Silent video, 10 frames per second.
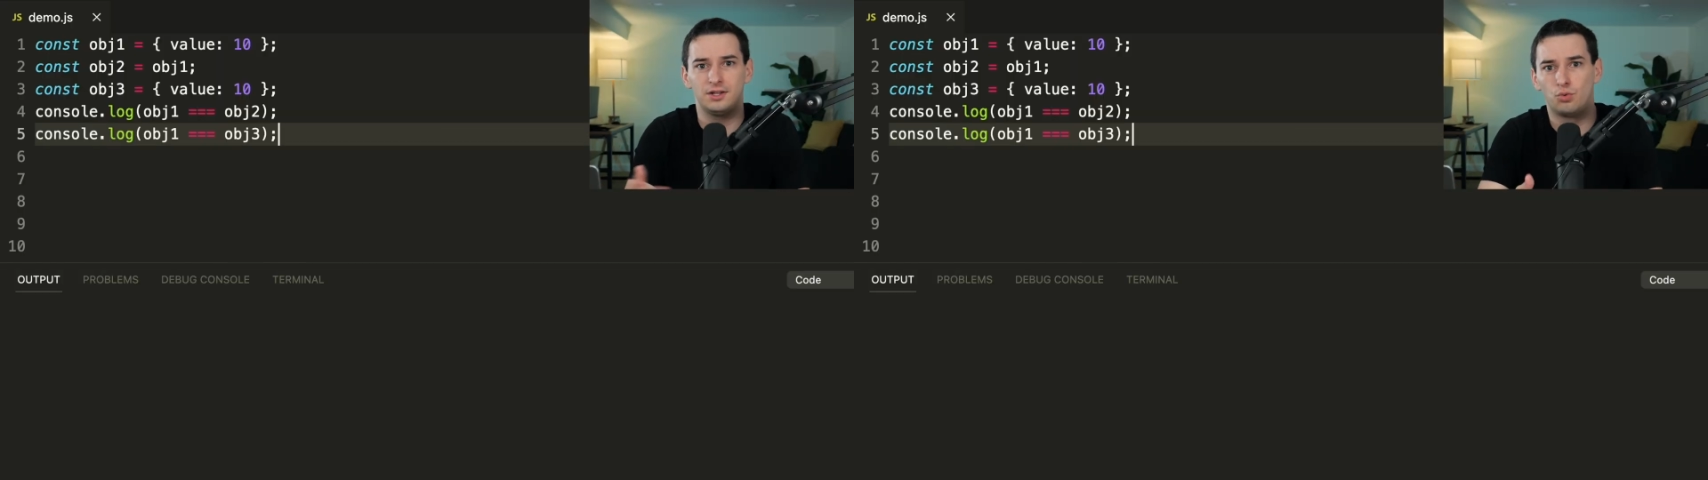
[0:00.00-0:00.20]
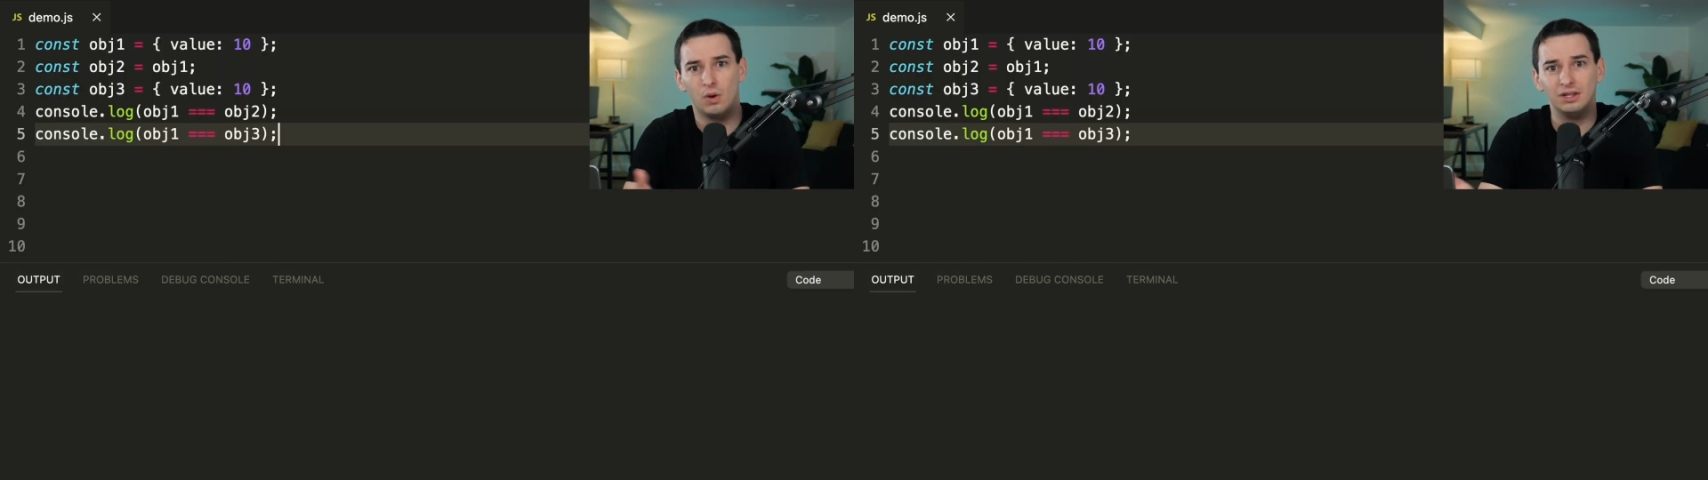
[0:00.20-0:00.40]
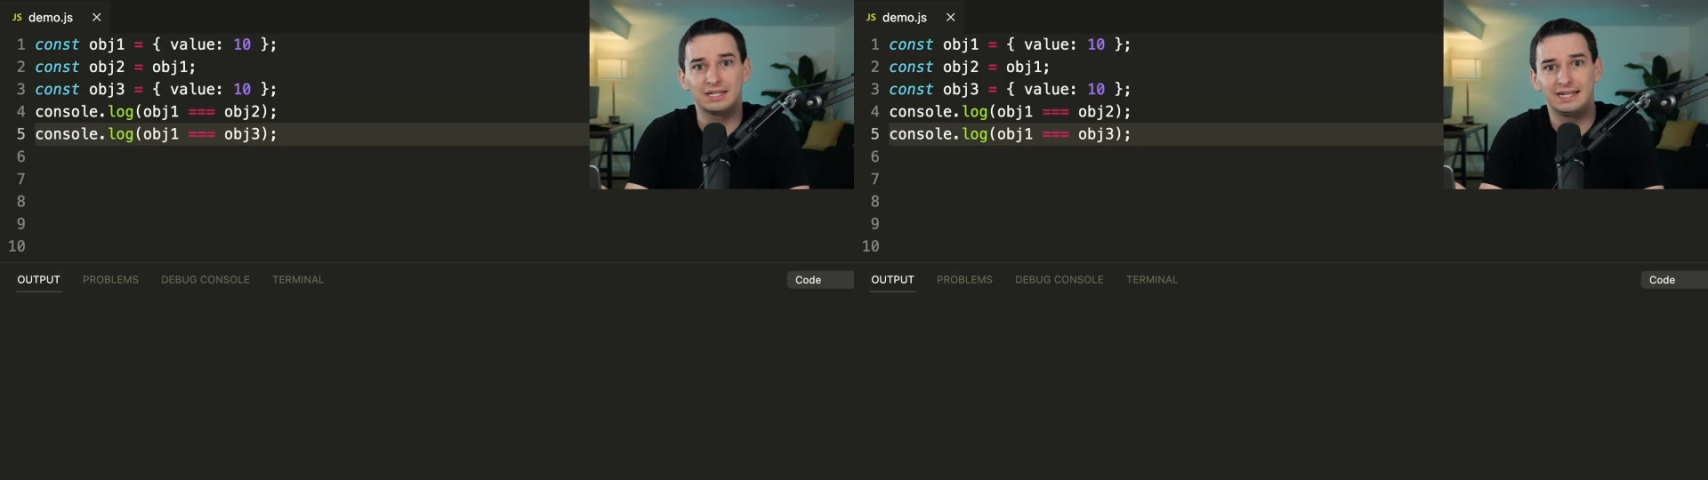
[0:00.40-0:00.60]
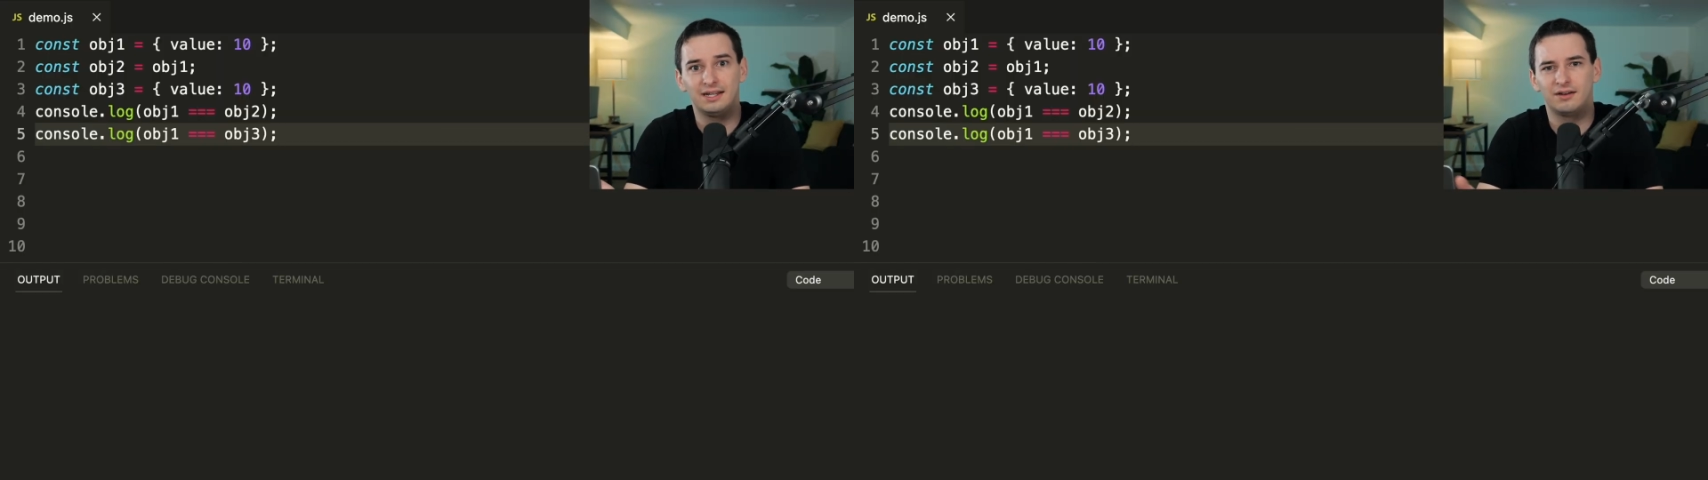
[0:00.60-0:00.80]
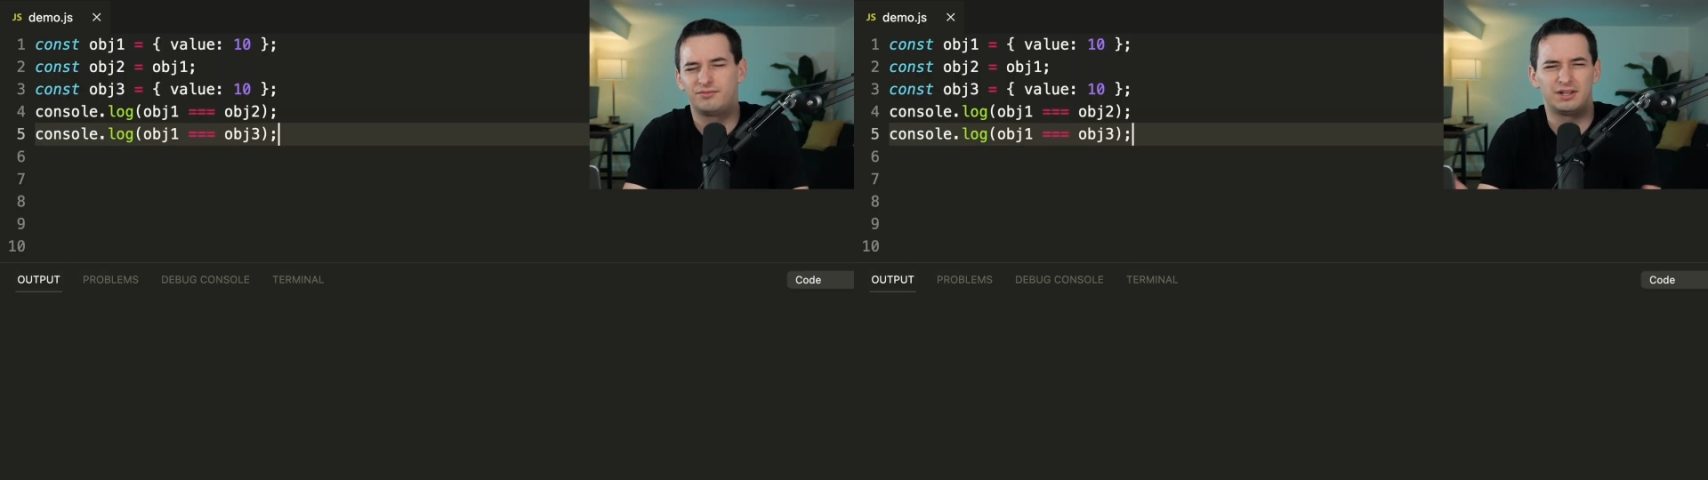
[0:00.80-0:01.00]

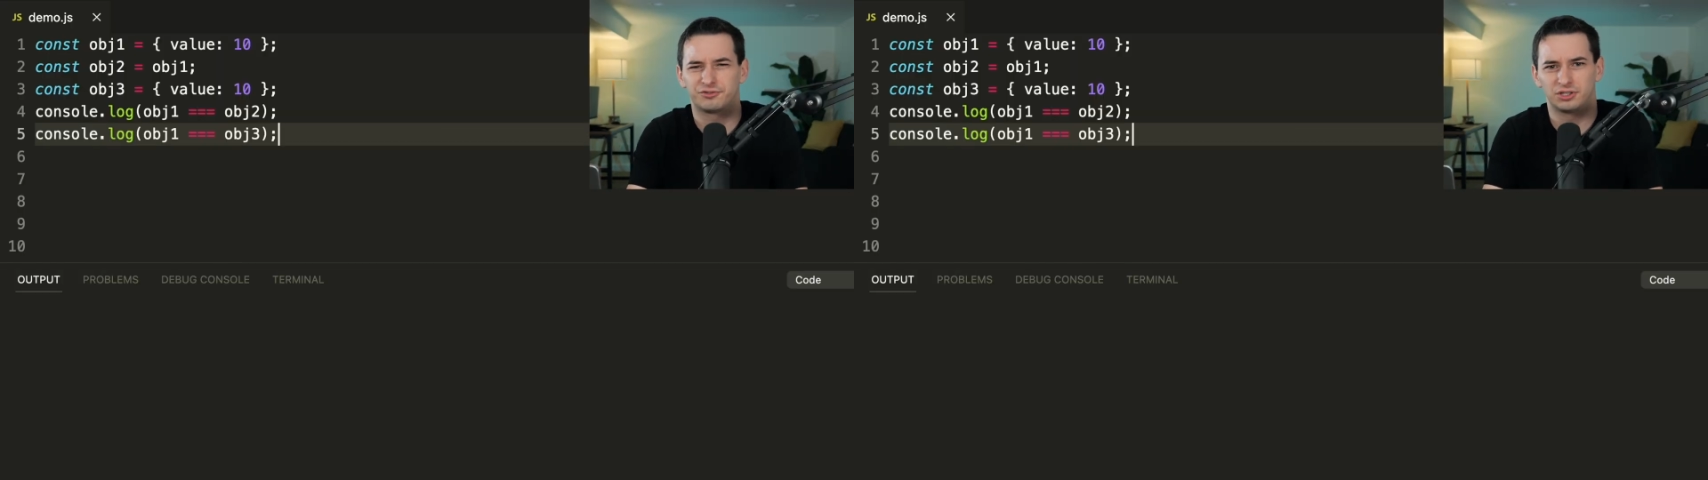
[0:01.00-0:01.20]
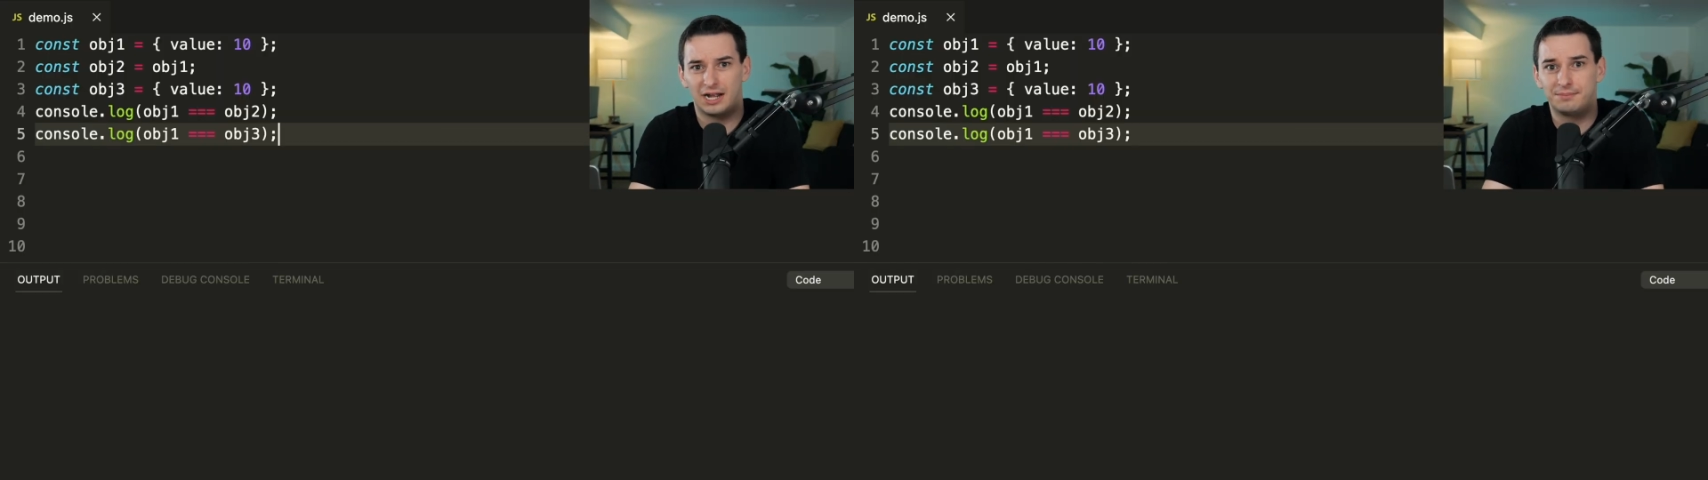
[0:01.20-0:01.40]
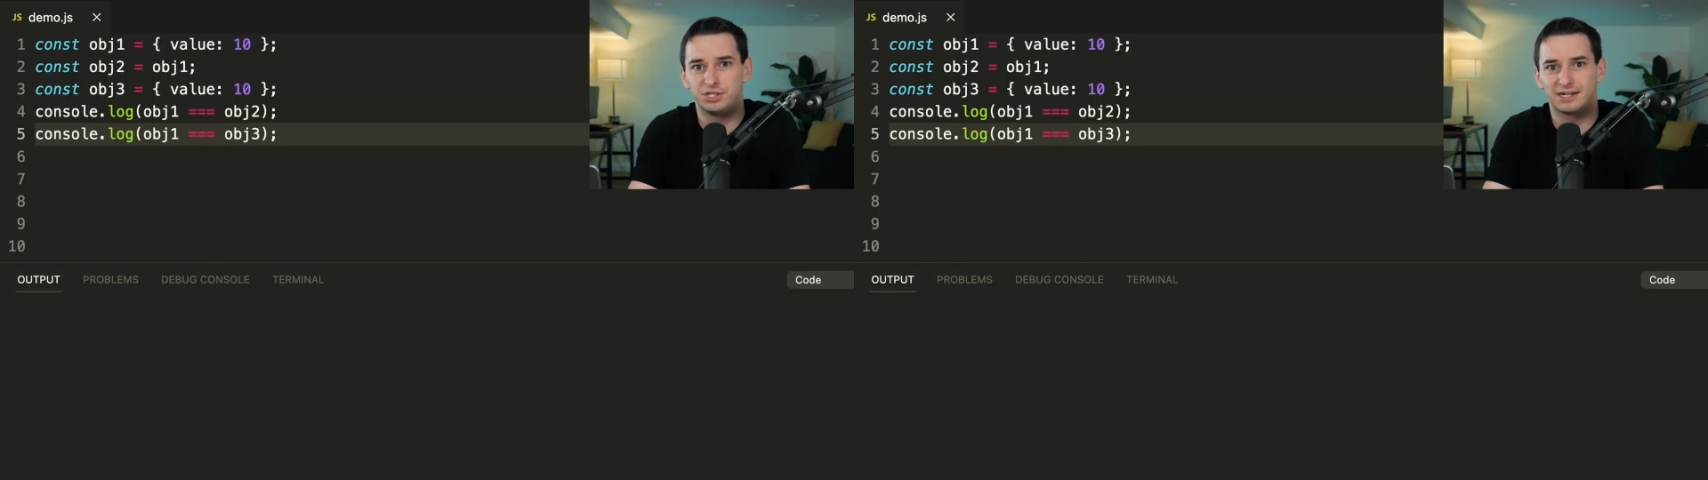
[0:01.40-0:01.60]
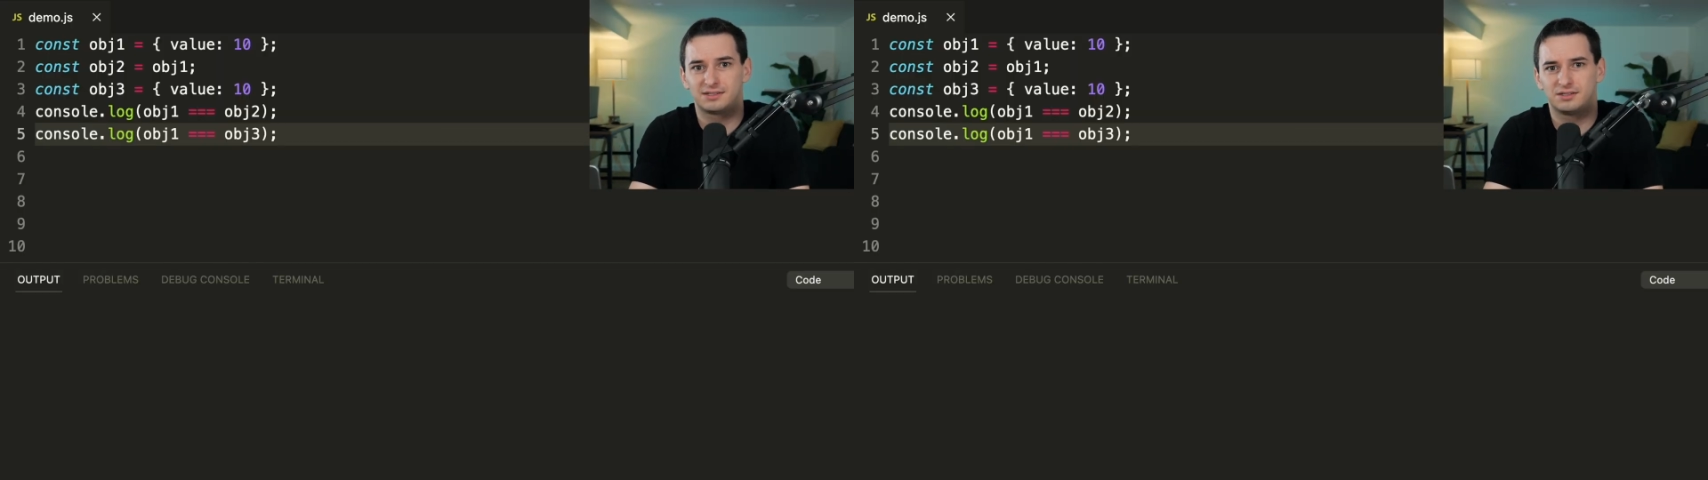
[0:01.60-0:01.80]
equality of different objects.